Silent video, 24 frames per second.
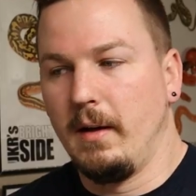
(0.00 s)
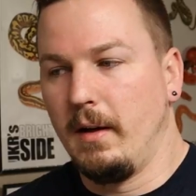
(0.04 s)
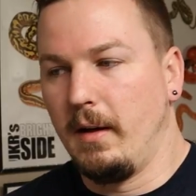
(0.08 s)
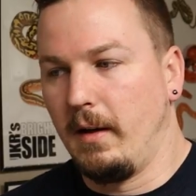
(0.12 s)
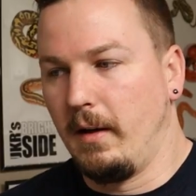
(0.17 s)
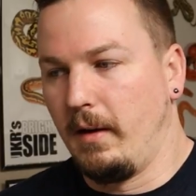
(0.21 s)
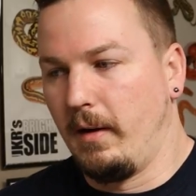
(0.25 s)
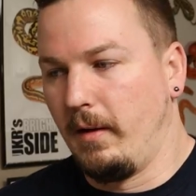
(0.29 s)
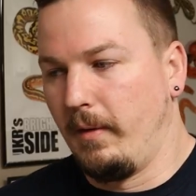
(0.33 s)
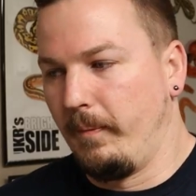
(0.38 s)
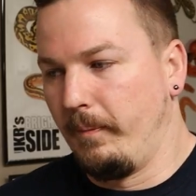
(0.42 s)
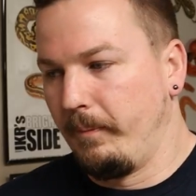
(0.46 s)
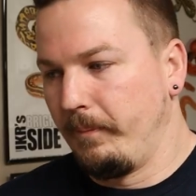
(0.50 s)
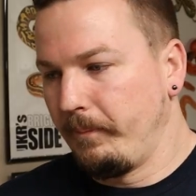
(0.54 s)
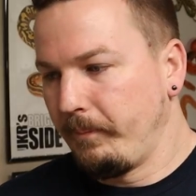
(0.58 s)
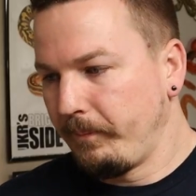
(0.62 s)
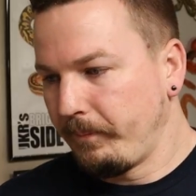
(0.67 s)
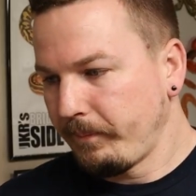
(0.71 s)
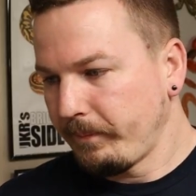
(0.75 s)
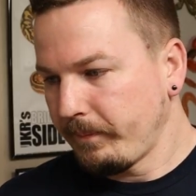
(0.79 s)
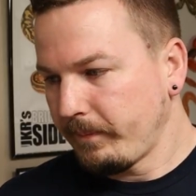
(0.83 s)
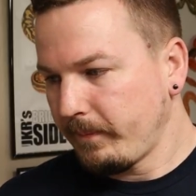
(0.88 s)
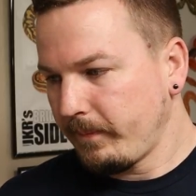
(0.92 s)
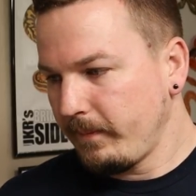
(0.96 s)
Um,
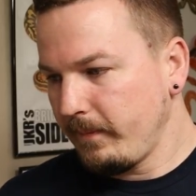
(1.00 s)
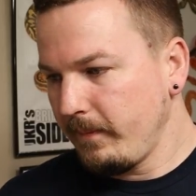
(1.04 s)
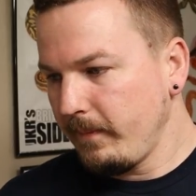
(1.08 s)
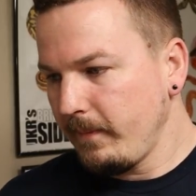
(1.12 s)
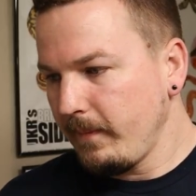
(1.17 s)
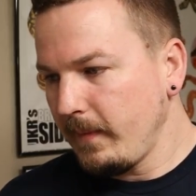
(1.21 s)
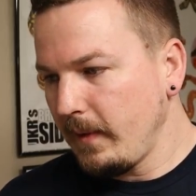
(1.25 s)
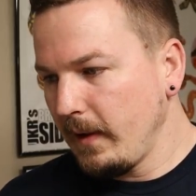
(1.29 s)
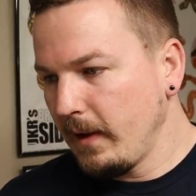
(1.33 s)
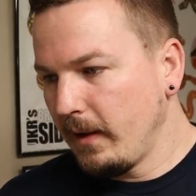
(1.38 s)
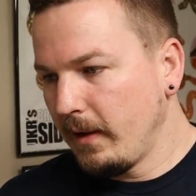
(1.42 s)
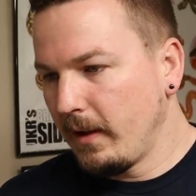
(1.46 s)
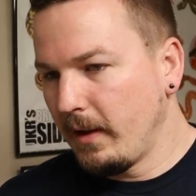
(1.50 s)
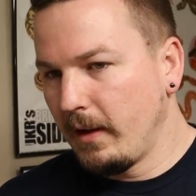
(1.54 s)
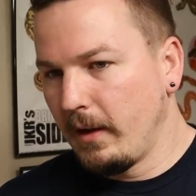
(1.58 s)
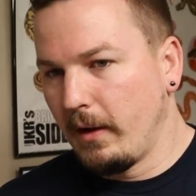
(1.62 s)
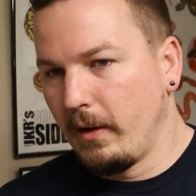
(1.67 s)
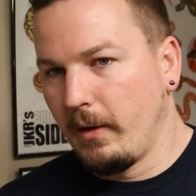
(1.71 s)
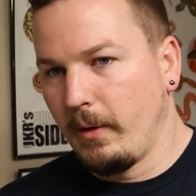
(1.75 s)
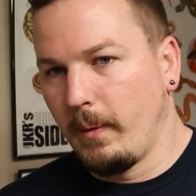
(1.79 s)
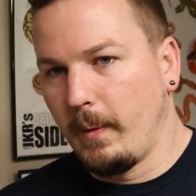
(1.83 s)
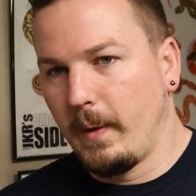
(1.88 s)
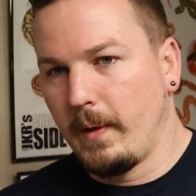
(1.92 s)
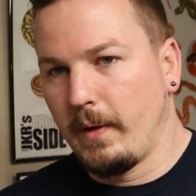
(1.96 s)
you
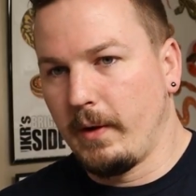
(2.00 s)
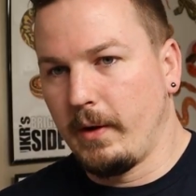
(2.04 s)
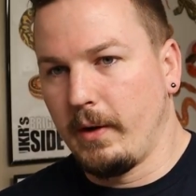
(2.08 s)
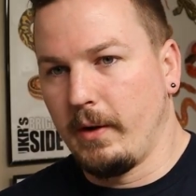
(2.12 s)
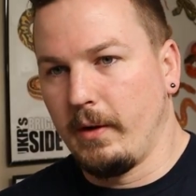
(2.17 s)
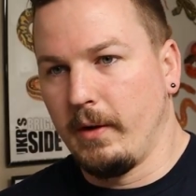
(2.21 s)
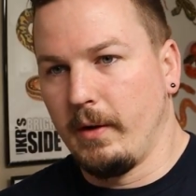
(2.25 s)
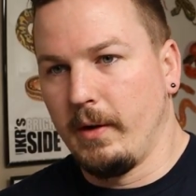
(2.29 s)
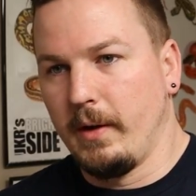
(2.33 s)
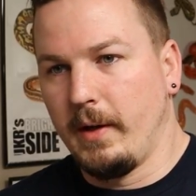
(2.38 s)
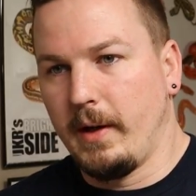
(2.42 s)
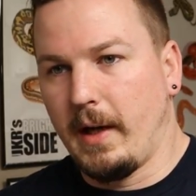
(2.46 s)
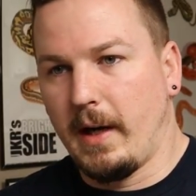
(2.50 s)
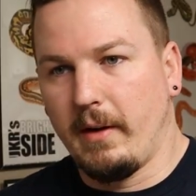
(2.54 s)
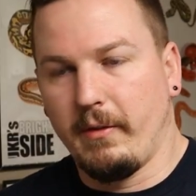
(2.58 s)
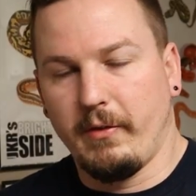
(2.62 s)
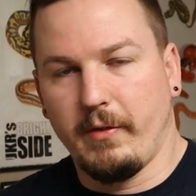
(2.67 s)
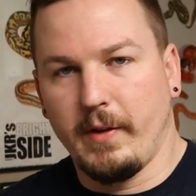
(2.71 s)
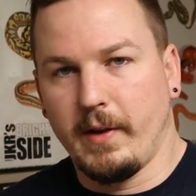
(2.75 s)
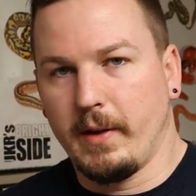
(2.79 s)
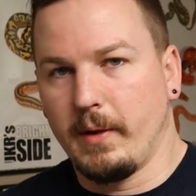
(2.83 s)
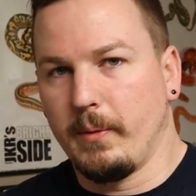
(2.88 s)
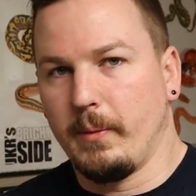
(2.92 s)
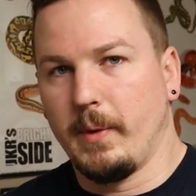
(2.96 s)
know, whether you're not
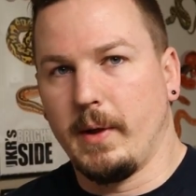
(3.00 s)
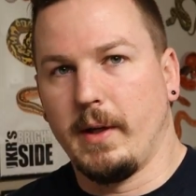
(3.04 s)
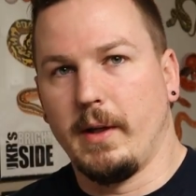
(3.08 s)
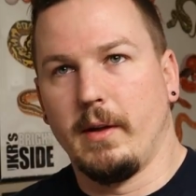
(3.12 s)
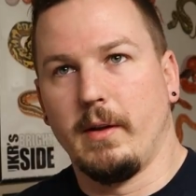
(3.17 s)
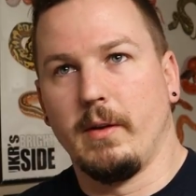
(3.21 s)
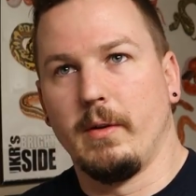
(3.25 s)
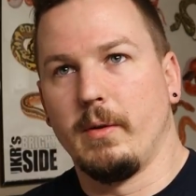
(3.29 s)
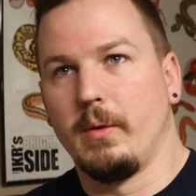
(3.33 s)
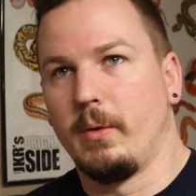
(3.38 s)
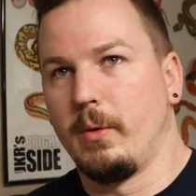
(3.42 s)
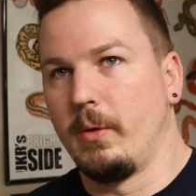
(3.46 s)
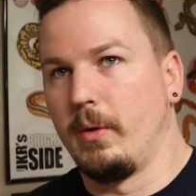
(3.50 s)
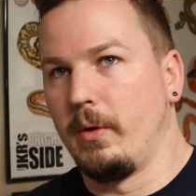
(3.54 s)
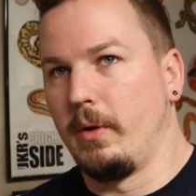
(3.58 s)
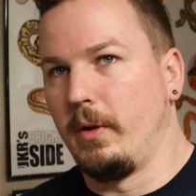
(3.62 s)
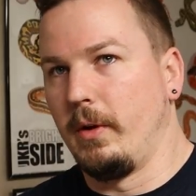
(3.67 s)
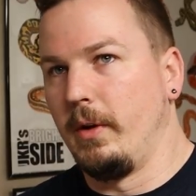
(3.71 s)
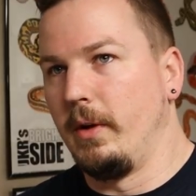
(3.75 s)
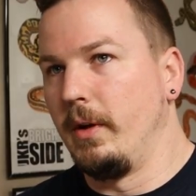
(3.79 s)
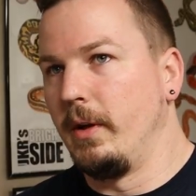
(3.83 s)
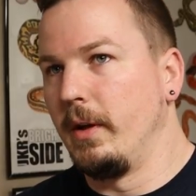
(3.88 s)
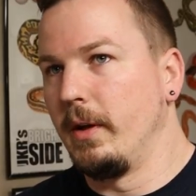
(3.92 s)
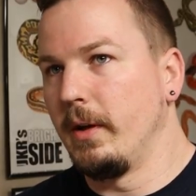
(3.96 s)
feeling well
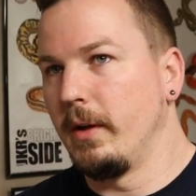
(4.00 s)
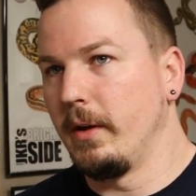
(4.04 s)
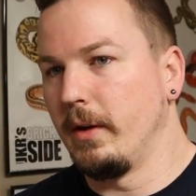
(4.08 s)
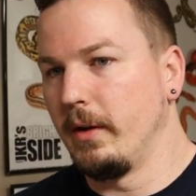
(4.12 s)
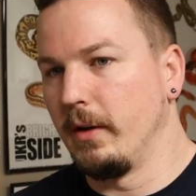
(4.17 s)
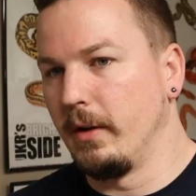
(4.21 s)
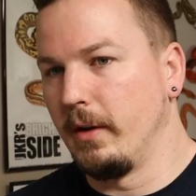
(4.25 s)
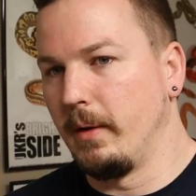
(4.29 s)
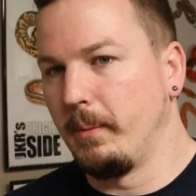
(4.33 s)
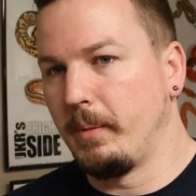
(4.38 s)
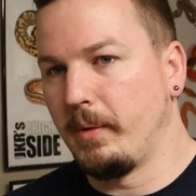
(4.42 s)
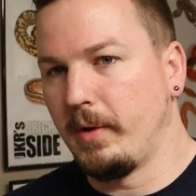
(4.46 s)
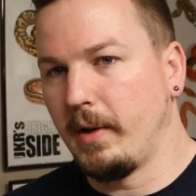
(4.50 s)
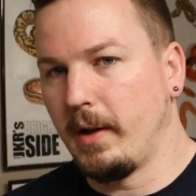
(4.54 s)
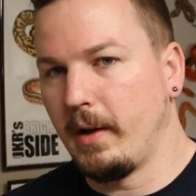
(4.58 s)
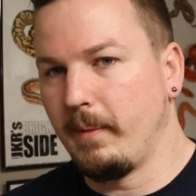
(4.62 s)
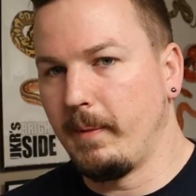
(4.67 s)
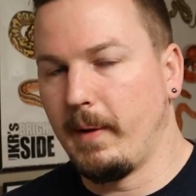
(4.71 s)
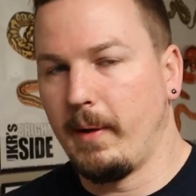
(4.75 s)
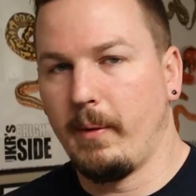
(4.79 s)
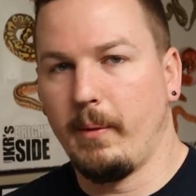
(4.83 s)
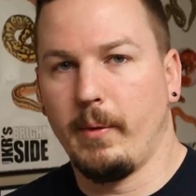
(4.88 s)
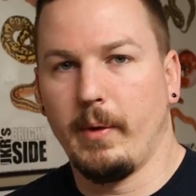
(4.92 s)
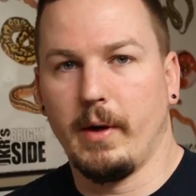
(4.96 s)
or you're upset
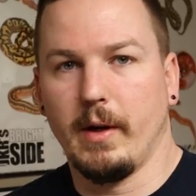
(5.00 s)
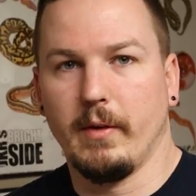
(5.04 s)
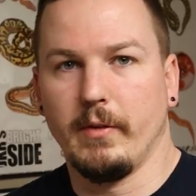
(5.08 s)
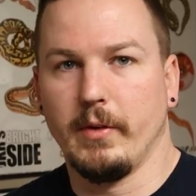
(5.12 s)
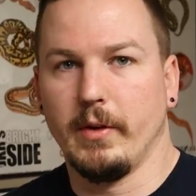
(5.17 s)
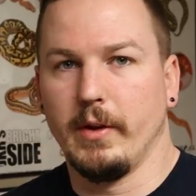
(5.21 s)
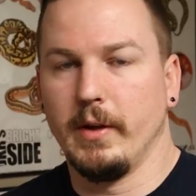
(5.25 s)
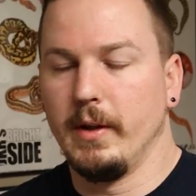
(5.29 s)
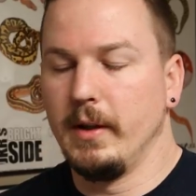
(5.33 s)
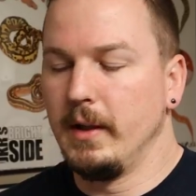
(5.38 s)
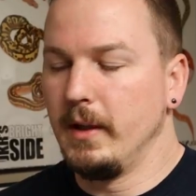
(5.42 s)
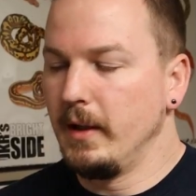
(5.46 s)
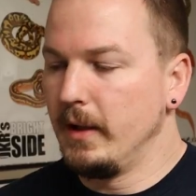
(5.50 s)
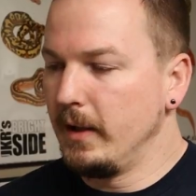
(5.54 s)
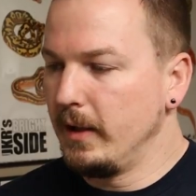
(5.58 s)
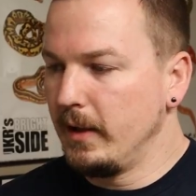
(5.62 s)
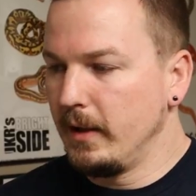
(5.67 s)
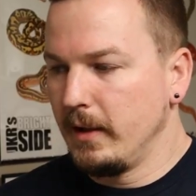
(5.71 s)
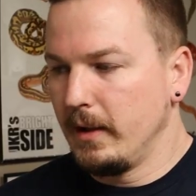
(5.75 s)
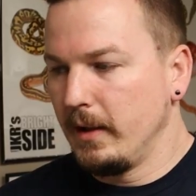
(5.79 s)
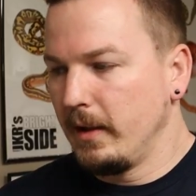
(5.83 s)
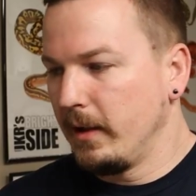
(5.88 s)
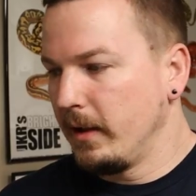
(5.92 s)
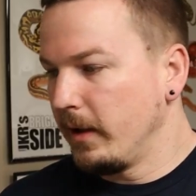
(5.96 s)
about whatever,
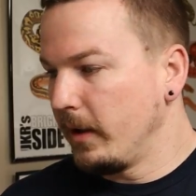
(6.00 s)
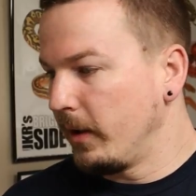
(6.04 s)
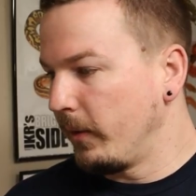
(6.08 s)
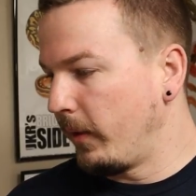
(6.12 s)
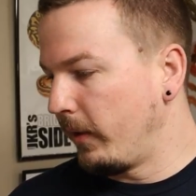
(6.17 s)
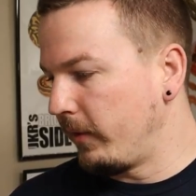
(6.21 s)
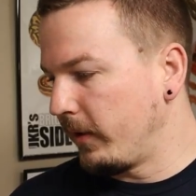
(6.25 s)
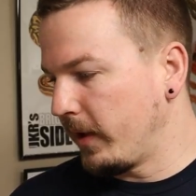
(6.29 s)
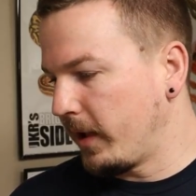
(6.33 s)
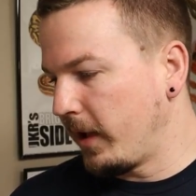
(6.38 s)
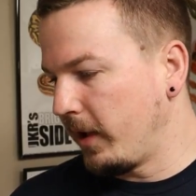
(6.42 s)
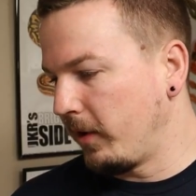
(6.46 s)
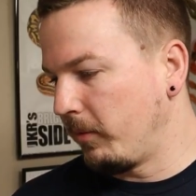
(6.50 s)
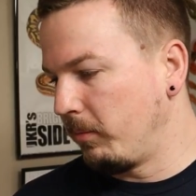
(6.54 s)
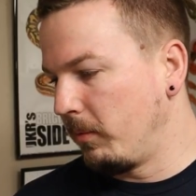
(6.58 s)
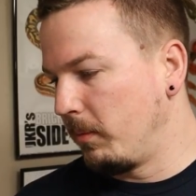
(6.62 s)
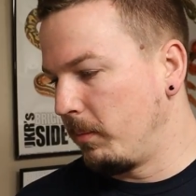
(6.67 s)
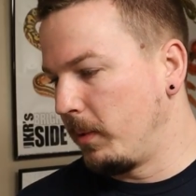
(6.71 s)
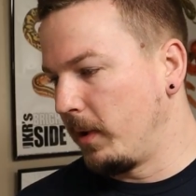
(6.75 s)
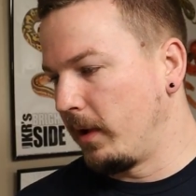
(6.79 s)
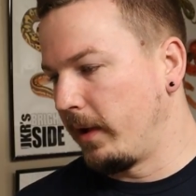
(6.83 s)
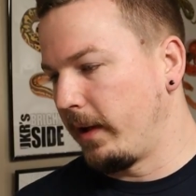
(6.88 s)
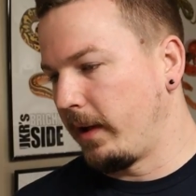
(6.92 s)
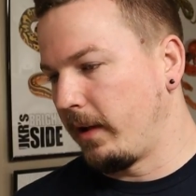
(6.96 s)
whatever the case may
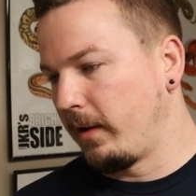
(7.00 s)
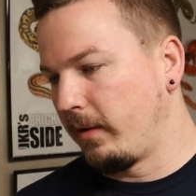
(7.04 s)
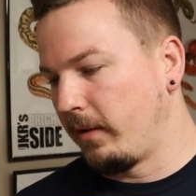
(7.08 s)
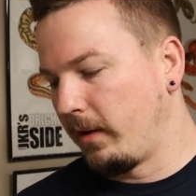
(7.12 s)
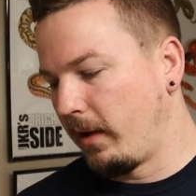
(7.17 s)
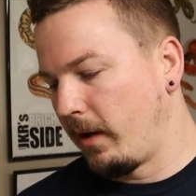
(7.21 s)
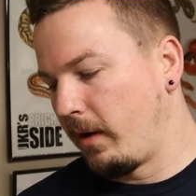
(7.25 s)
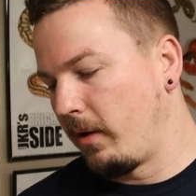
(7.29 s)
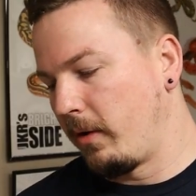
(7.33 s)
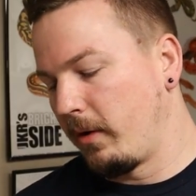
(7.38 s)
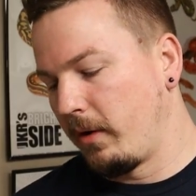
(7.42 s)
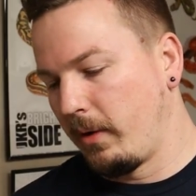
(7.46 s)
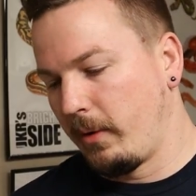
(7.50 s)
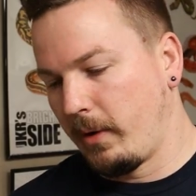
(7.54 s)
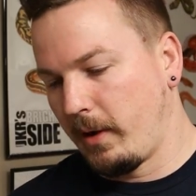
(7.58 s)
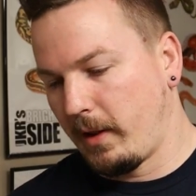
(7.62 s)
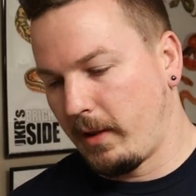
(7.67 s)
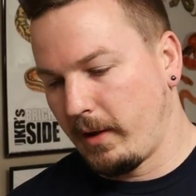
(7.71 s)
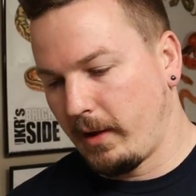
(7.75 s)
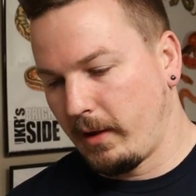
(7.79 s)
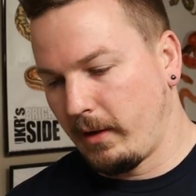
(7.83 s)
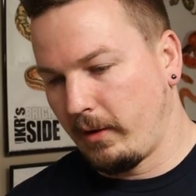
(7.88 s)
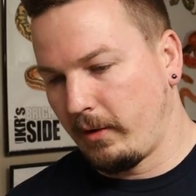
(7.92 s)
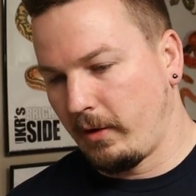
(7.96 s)
be, like I said, I don't know
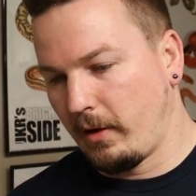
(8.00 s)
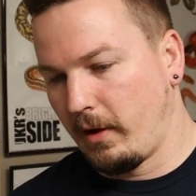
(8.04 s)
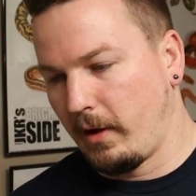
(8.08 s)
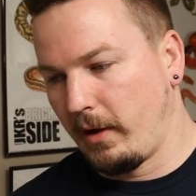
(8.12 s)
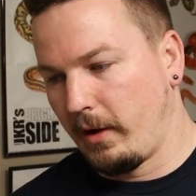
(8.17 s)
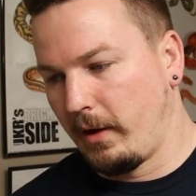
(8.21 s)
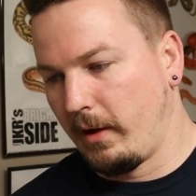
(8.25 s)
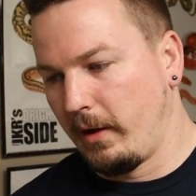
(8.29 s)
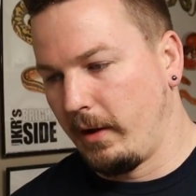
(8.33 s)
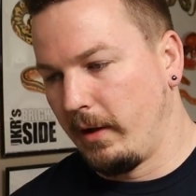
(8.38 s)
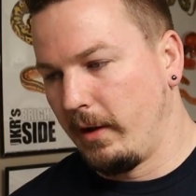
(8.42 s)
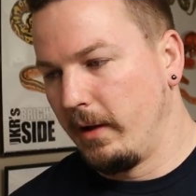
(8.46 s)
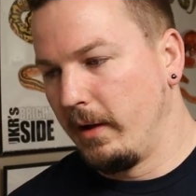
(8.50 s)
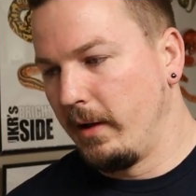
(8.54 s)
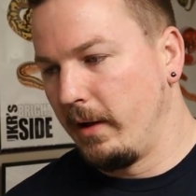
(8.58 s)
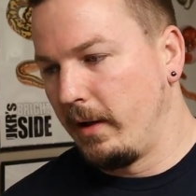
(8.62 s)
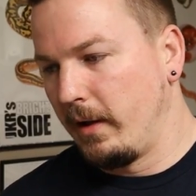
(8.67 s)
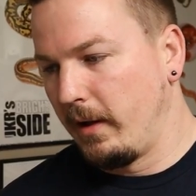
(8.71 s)
anything that's going on.